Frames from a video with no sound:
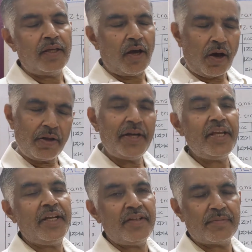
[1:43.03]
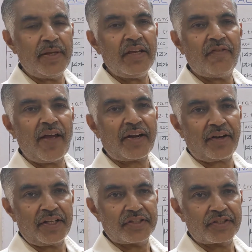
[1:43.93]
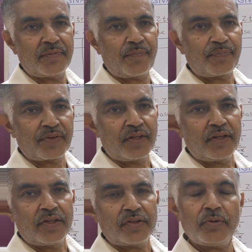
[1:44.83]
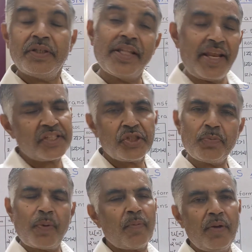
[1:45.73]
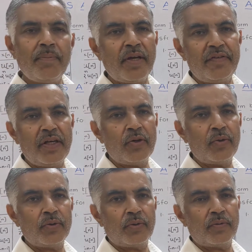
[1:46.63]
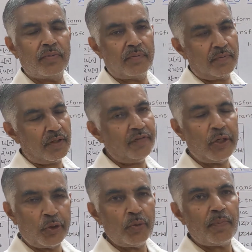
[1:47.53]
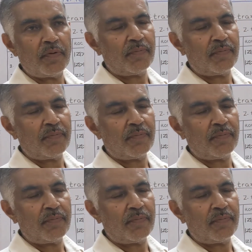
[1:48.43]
already it is being factorized. So in the next problem I will do